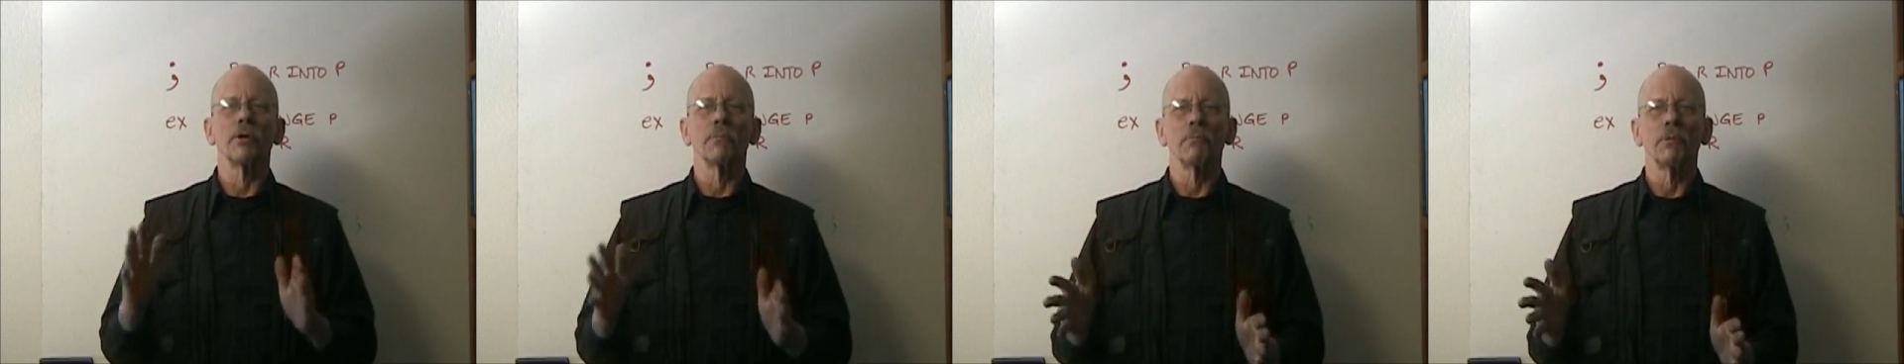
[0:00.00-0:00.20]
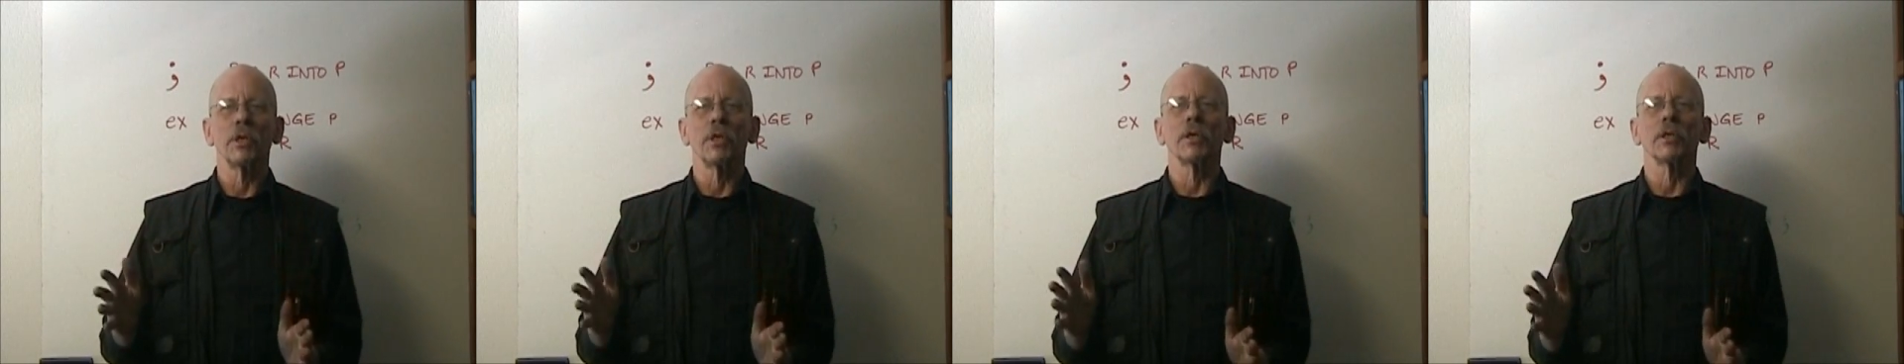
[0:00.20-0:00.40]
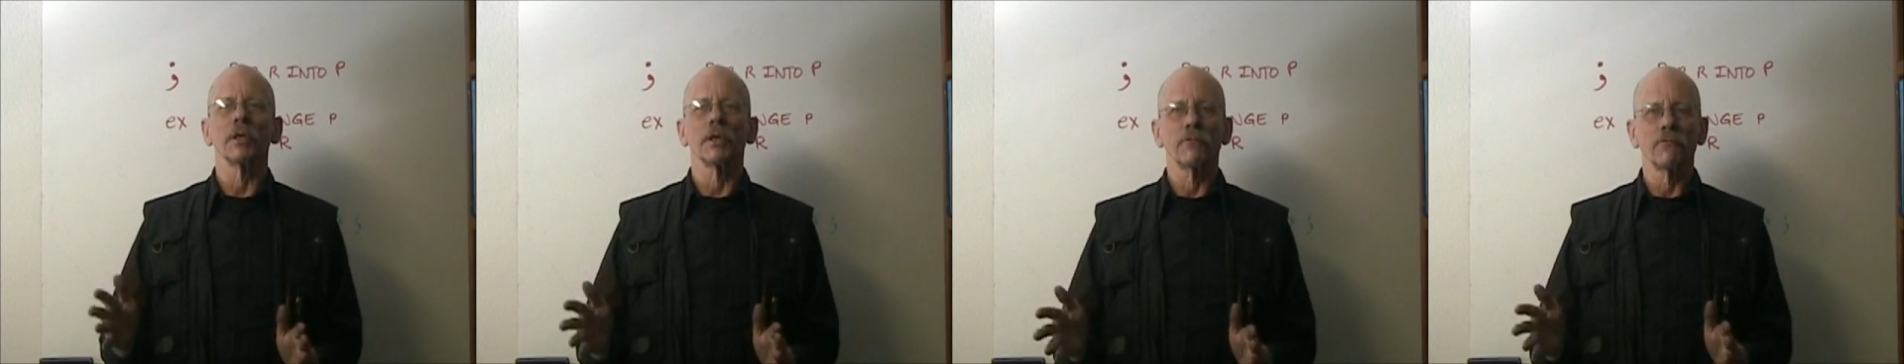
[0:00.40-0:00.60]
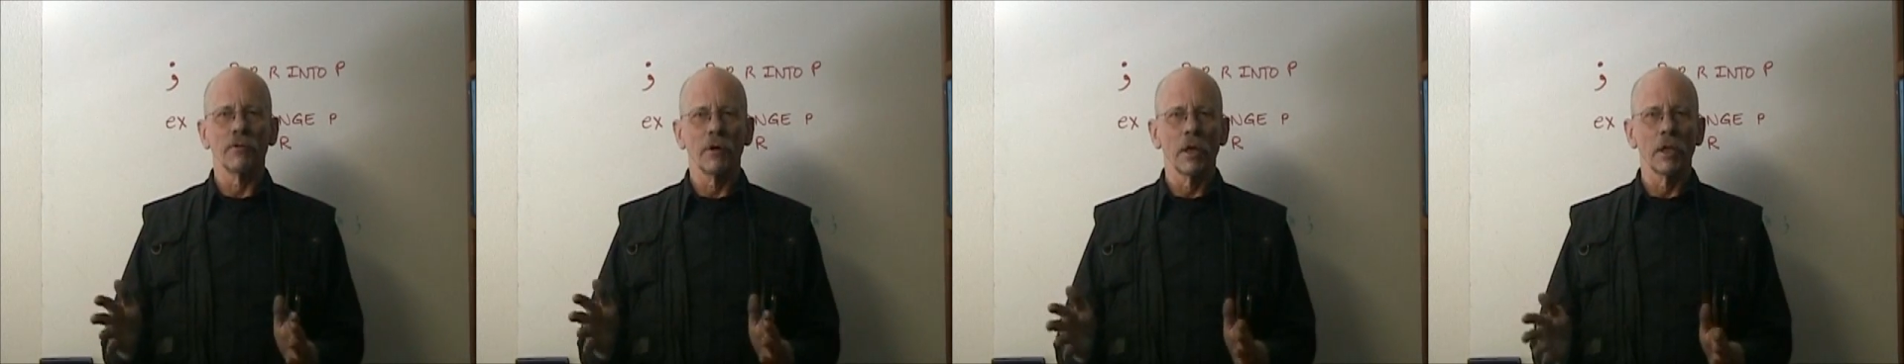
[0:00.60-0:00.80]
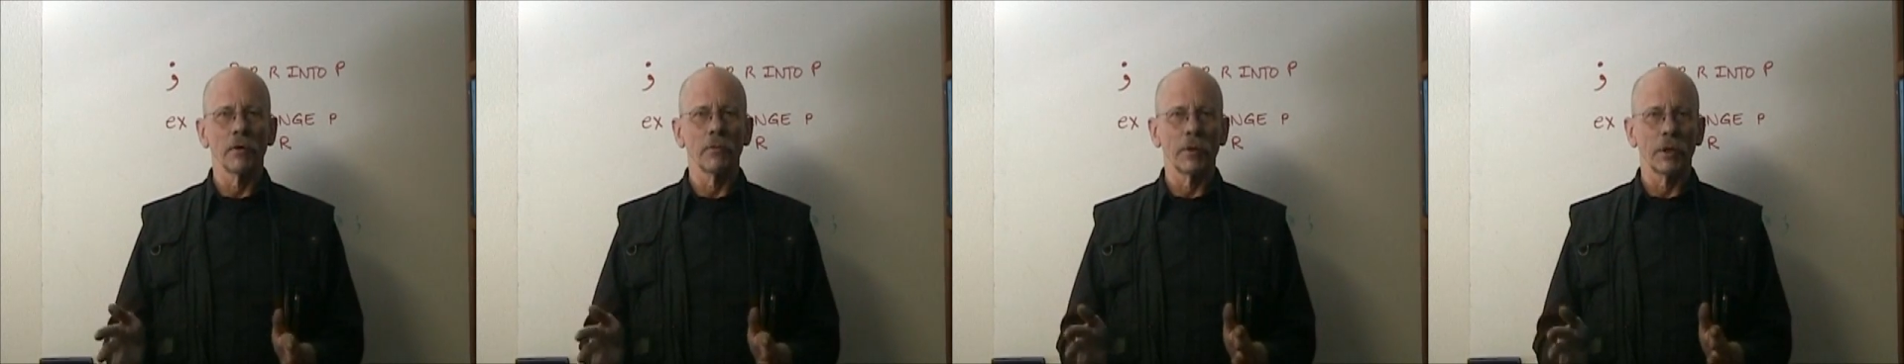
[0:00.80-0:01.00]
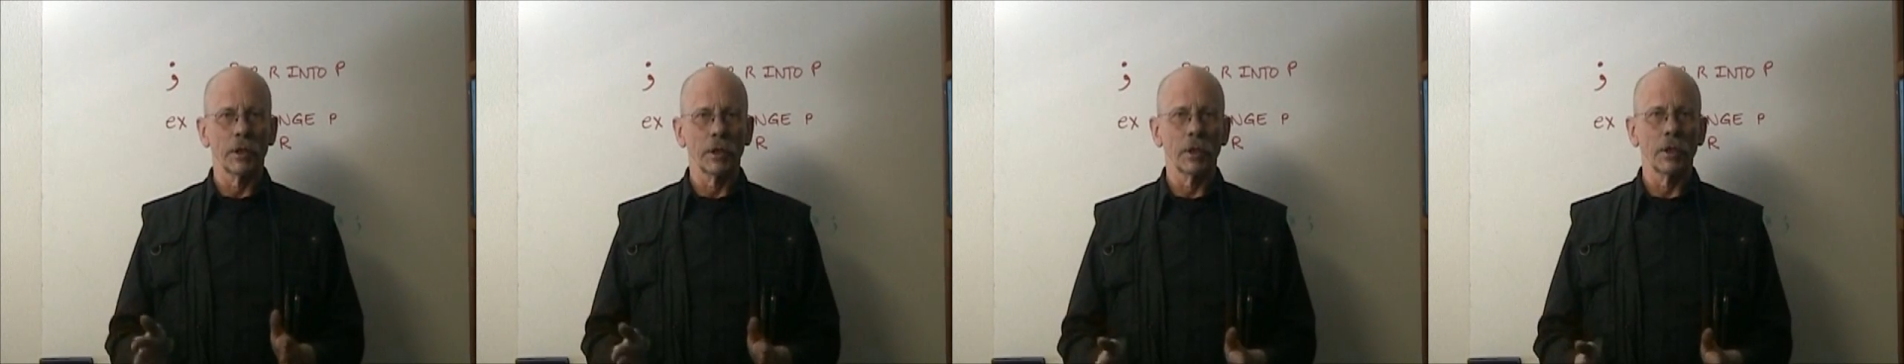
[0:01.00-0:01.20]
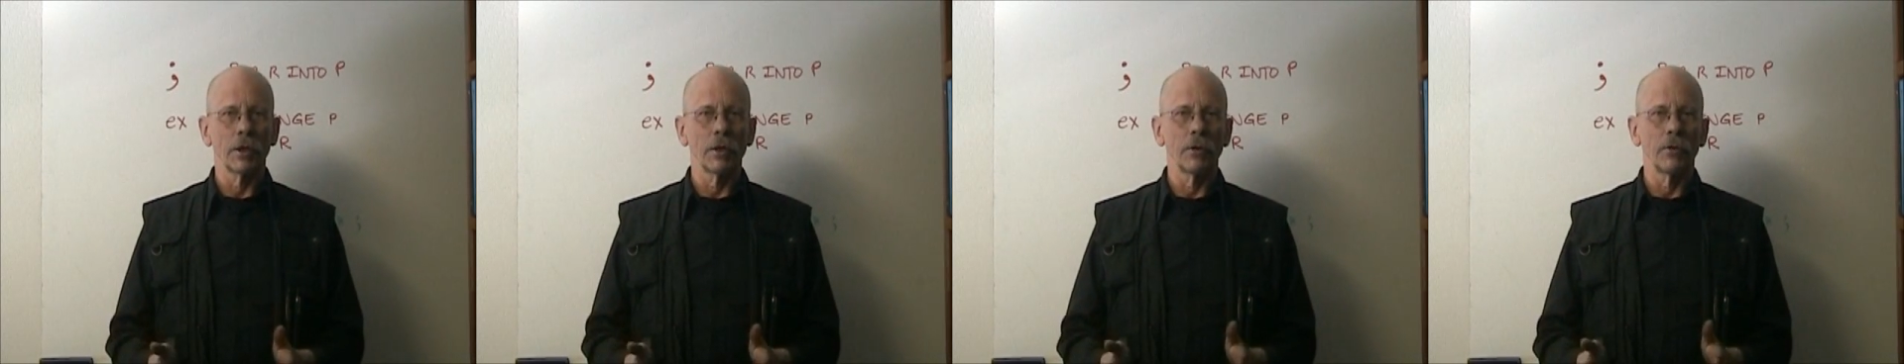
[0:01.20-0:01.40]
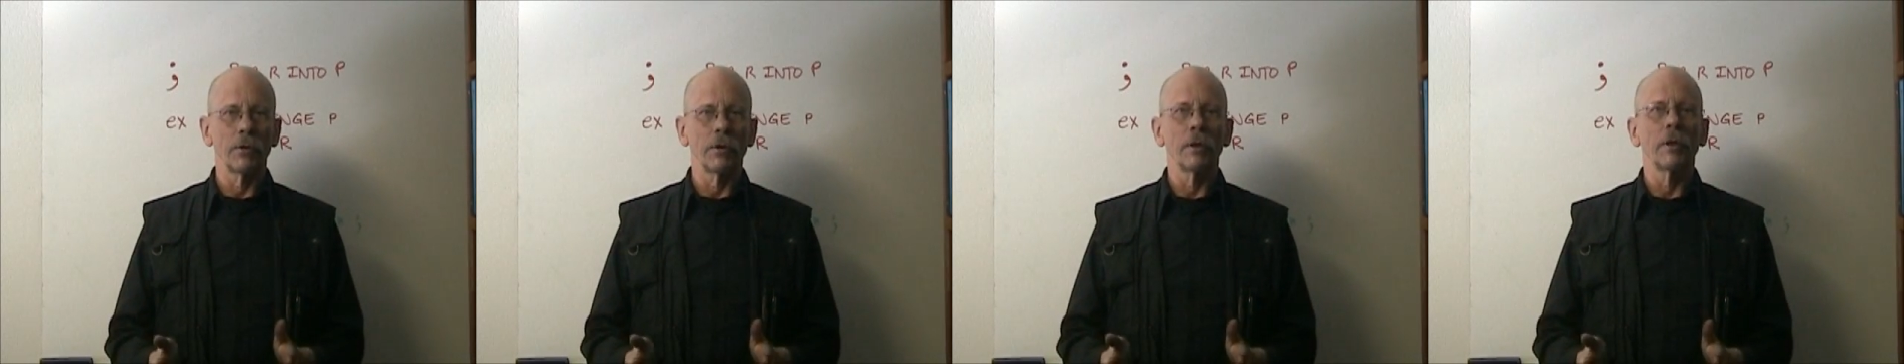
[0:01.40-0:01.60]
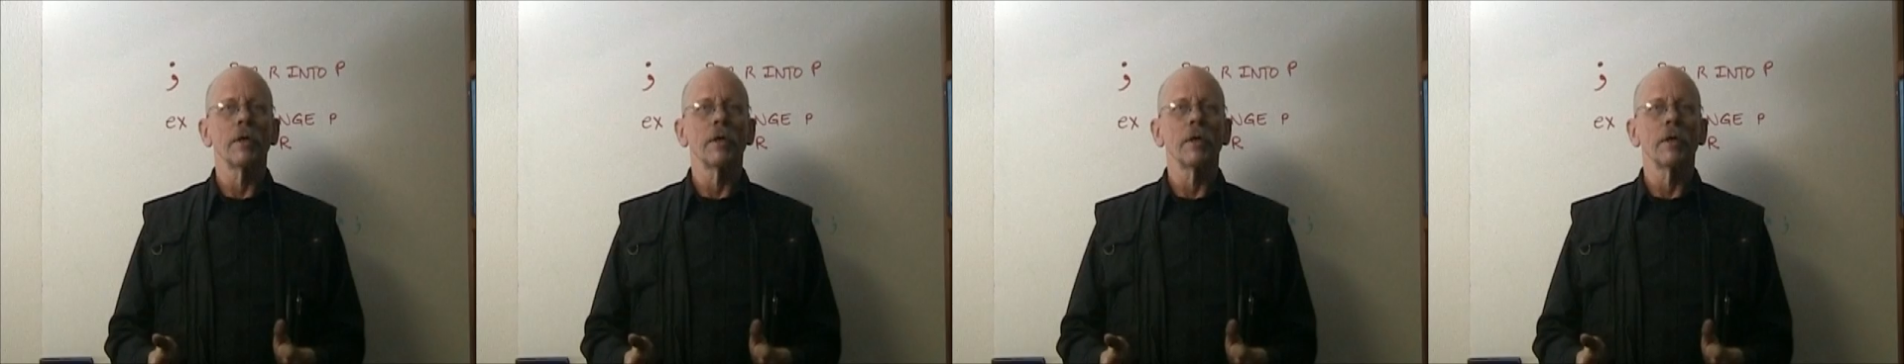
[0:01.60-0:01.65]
immediately following code.